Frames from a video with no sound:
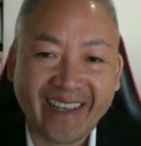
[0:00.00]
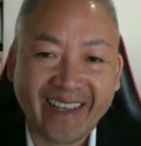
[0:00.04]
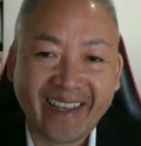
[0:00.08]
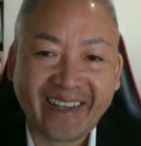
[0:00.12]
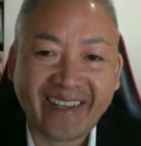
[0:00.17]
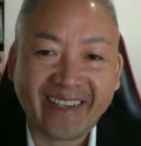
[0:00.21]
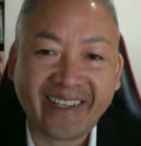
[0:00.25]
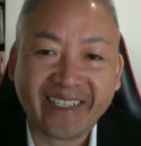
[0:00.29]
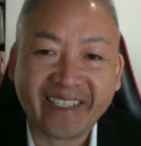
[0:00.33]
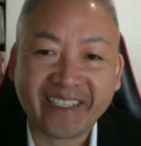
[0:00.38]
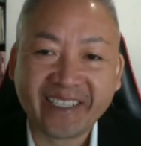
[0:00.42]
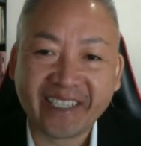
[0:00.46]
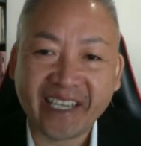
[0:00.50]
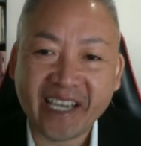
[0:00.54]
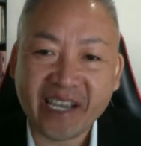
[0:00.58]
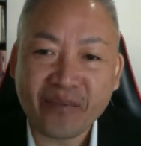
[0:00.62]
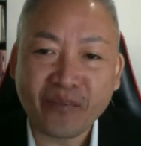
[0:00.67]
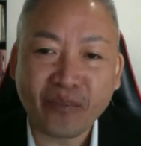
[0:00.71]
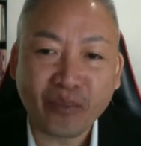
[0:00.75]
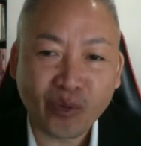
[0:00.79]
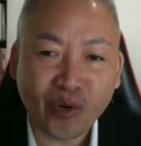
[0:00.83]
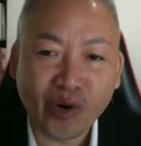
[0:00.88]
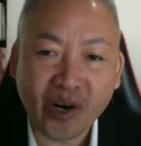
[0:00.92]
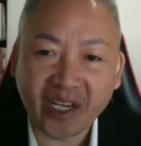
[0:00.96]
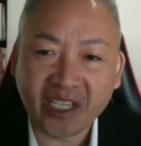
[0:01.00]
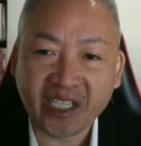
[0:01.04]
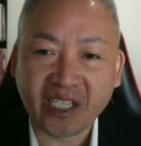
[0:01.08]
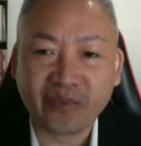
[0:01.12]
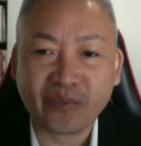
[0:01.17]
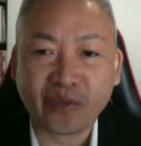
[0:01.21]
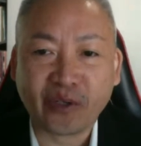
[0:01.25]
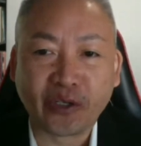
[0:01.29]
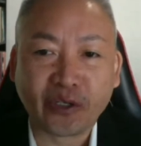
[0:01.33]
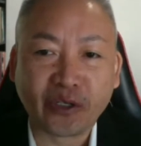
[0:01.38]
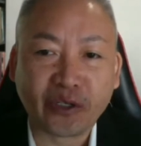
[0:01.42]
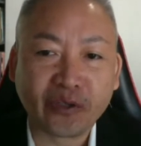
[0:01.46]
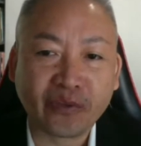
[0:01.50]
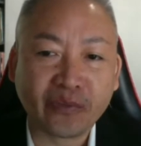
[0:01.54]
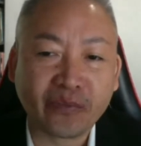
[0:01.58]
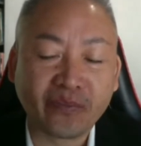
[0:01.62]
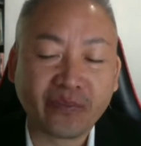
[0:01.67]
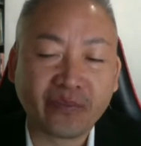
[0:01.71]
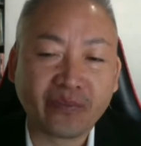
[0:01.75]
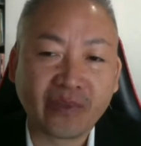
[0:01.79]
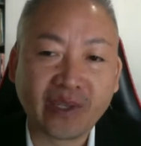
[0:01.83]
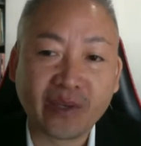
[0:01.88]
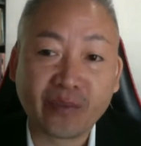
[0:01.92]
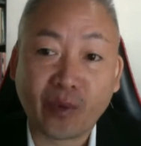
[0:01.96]
The same principle,
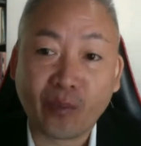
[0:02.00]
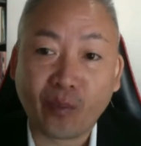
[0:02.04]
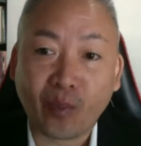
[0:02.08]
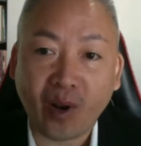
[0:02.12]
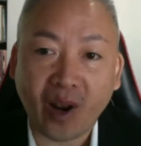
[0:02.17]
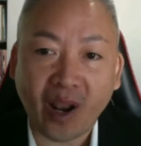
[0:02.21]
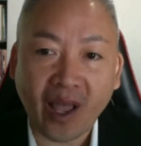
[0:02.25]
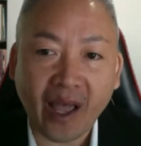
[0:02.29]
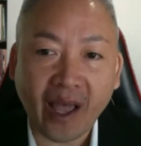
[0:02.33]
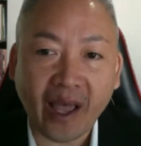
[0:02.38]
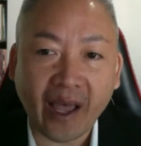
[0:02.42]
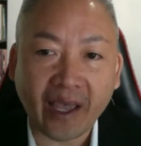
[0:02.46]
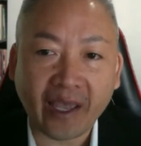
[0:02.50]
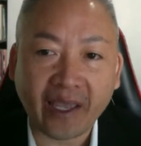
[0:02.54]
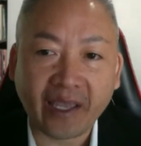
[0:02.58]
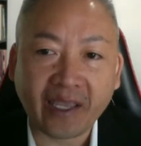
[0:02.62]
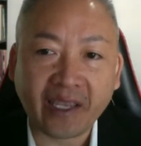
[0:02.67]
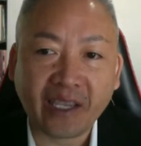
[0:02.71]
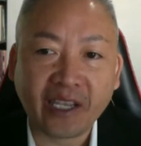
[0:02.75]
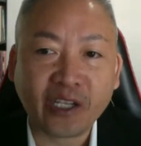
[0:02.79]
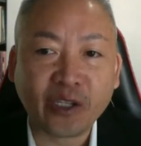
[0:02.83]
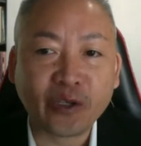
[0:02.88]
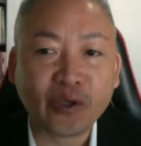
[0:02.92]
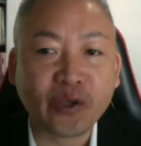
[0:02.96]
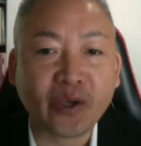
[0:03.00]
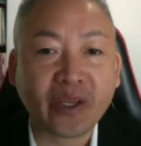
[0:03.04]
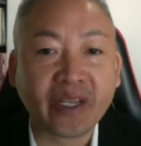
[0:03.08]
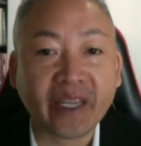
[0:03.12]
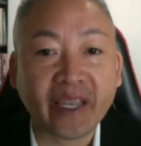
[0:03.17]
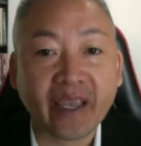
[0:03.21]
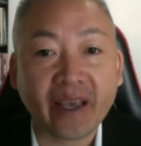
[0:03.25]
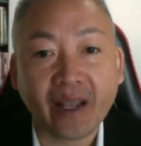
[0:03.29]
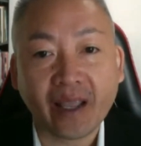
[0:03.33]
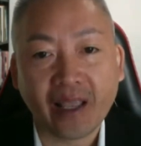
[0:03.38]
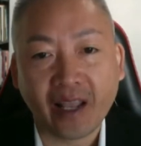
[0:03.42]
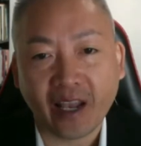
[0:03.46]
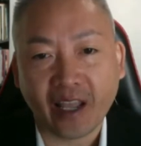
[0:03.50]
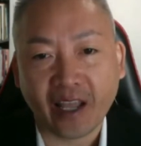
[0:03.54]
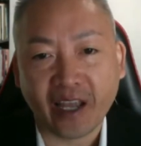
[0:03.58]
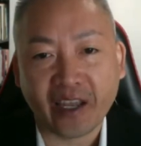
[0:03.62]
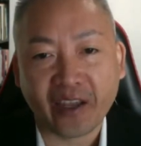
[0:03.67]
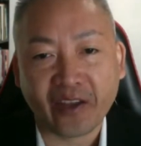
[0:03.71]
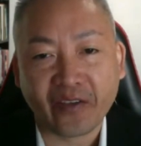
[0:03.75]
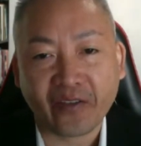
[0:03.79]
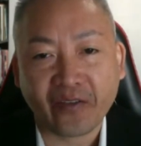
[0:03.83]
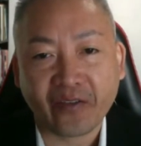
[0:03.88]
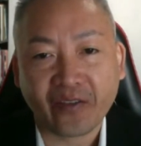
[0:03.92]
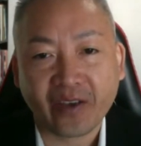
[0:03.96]
if applied into your daily
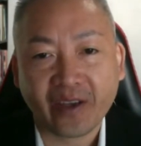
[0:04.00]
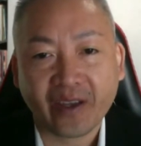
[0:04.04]
life,